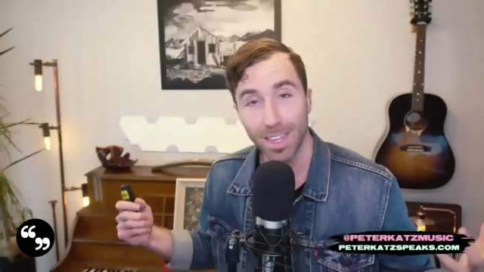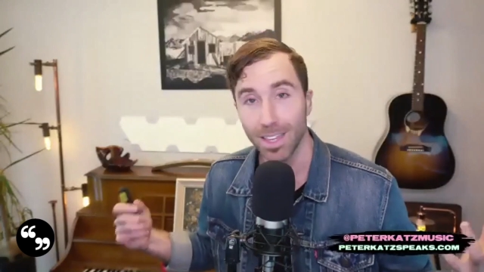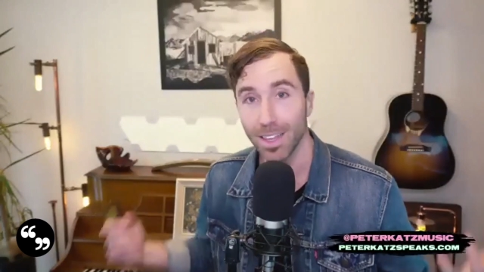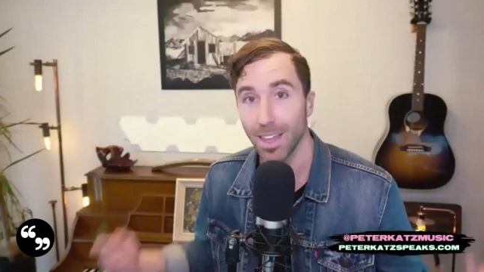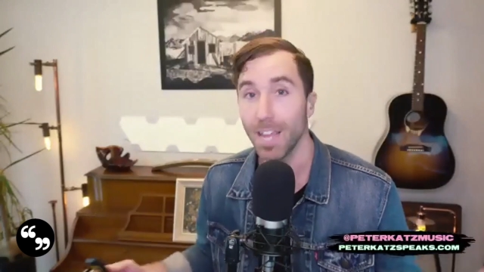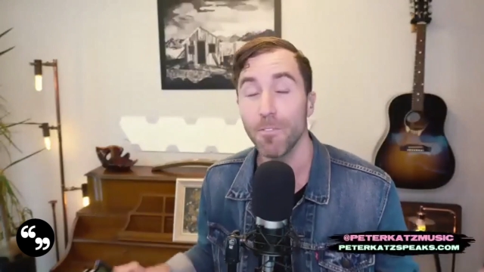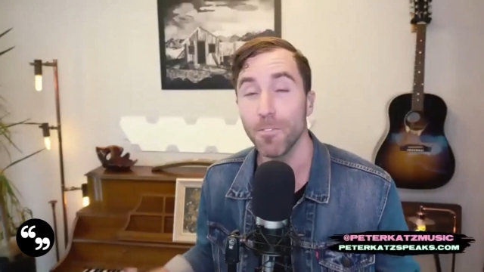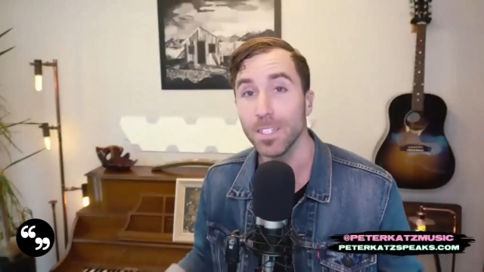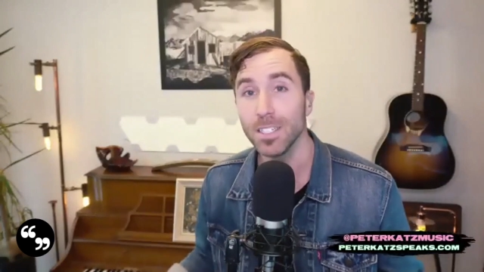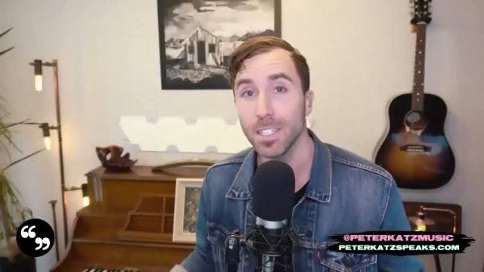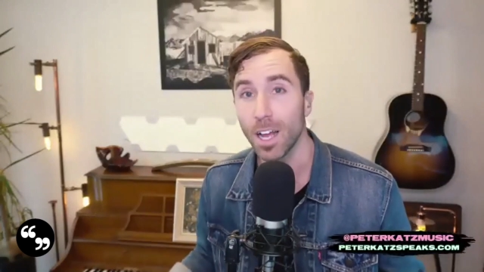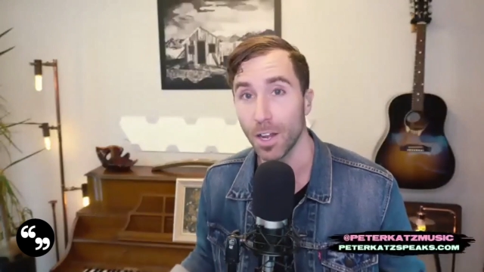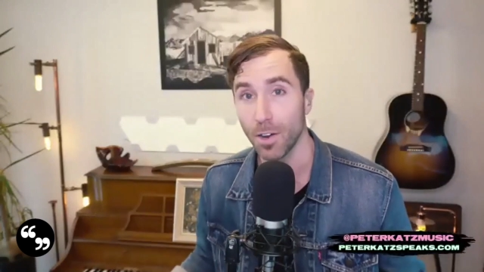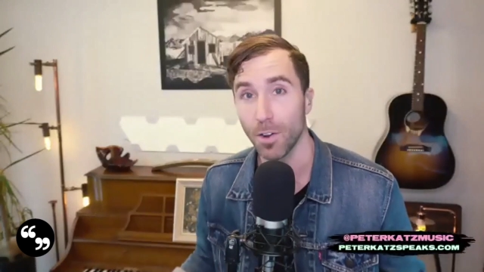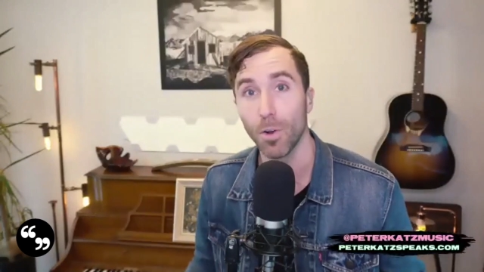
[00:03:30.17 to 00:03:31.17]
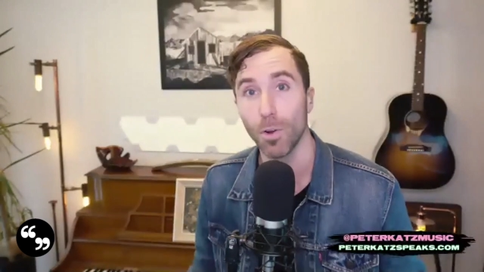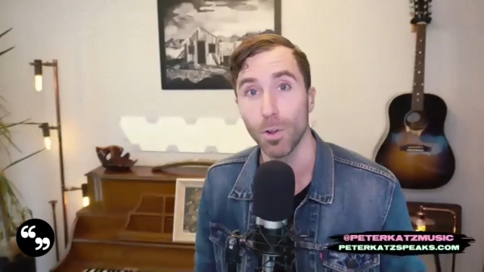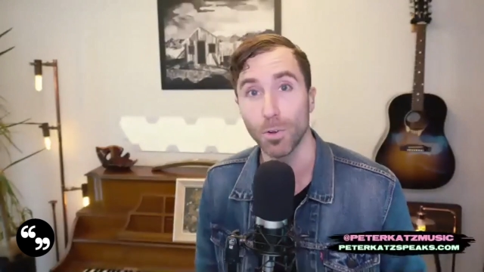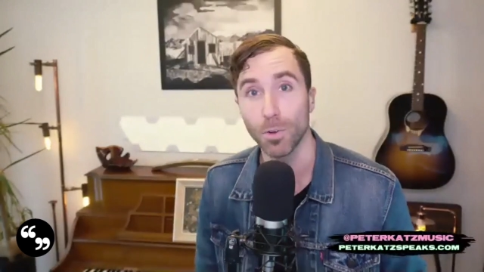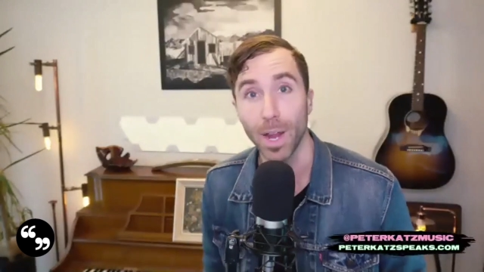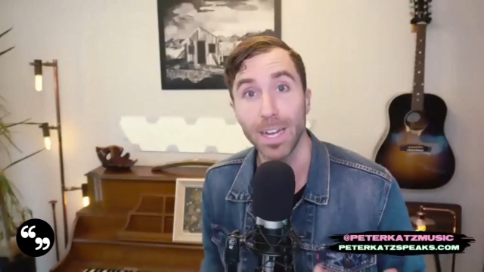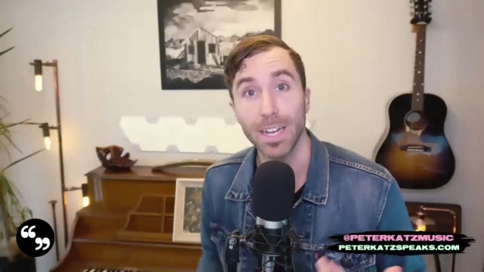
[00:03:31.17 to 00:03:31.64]
life isn't on hold,
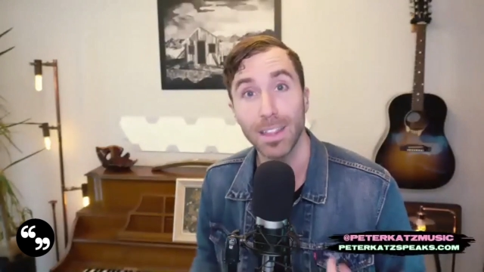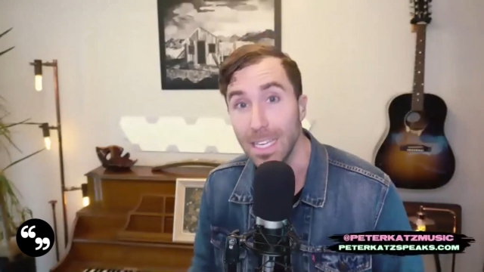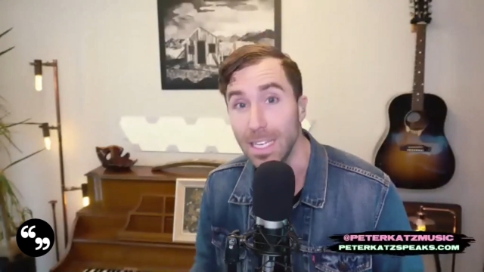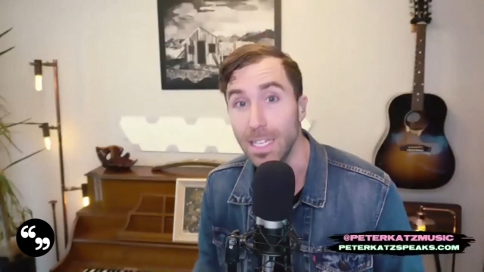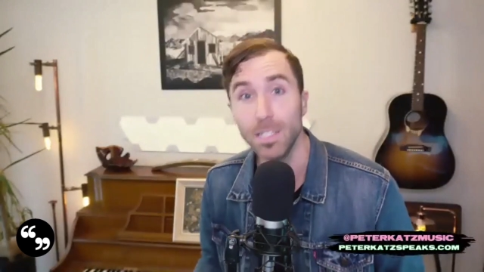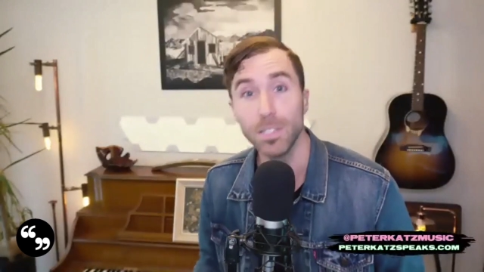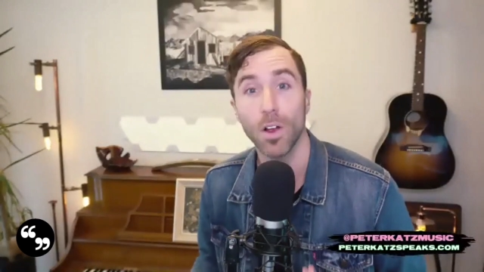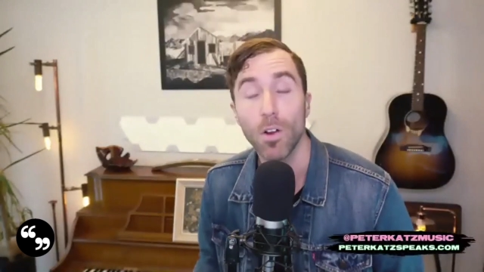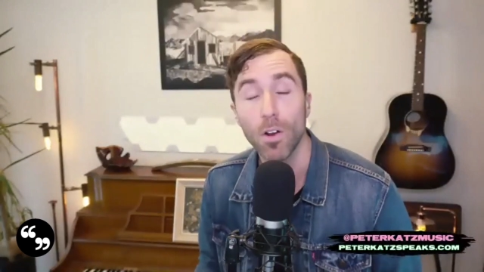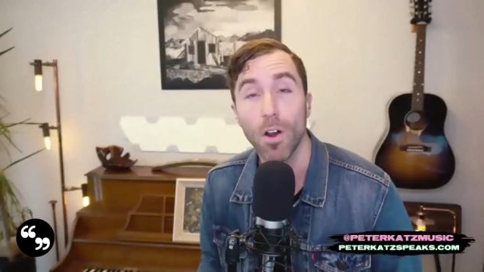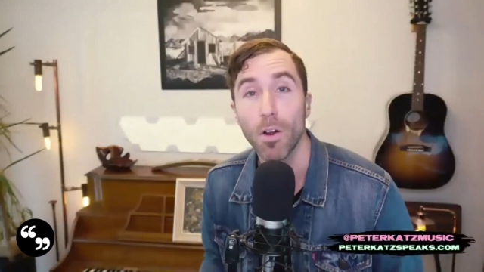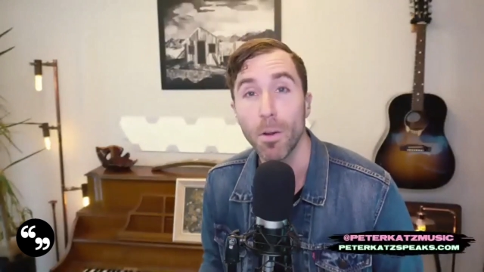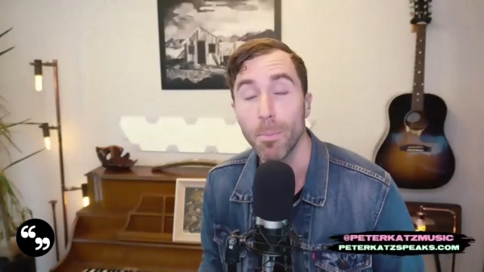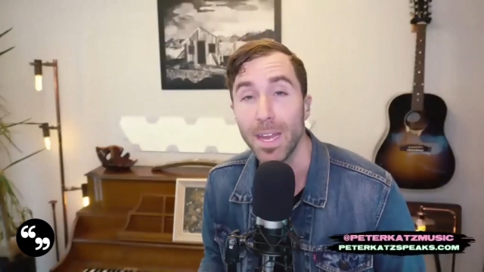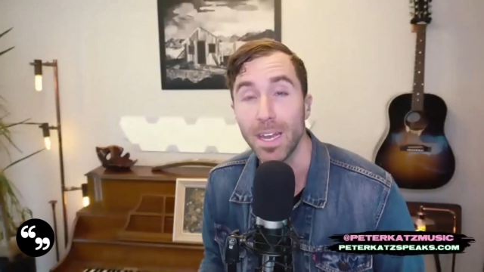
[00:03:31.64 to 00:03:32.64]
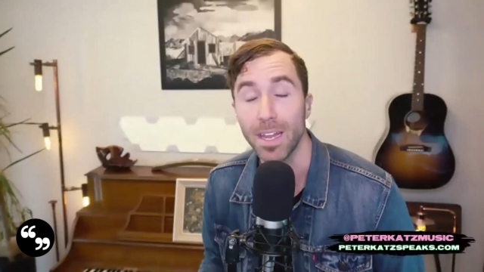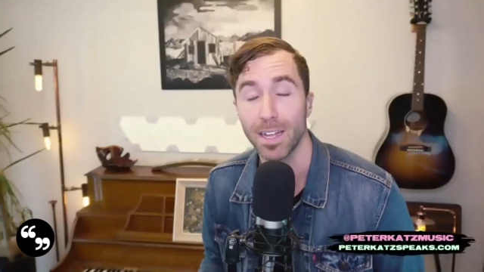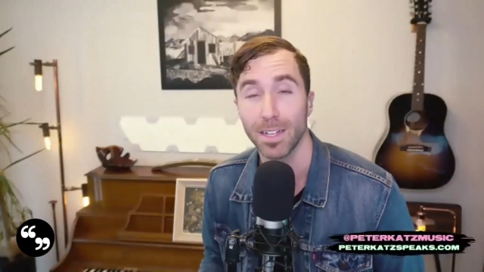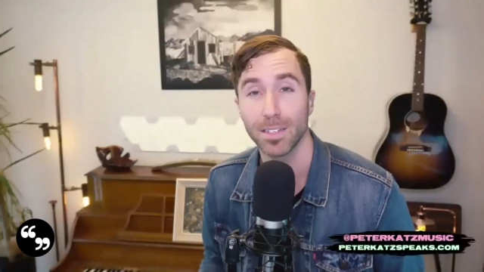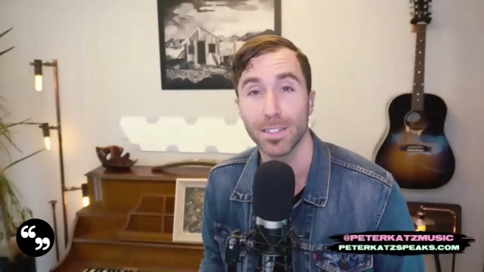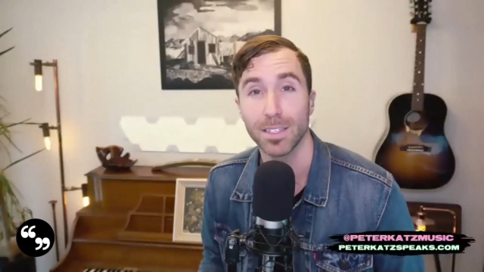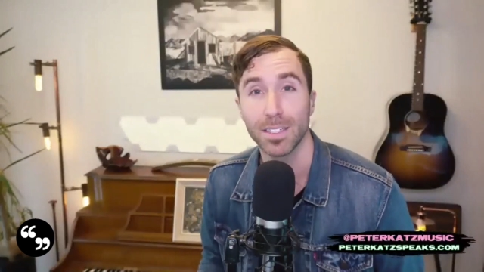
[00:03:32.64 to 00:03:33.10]
right? These are our minutes.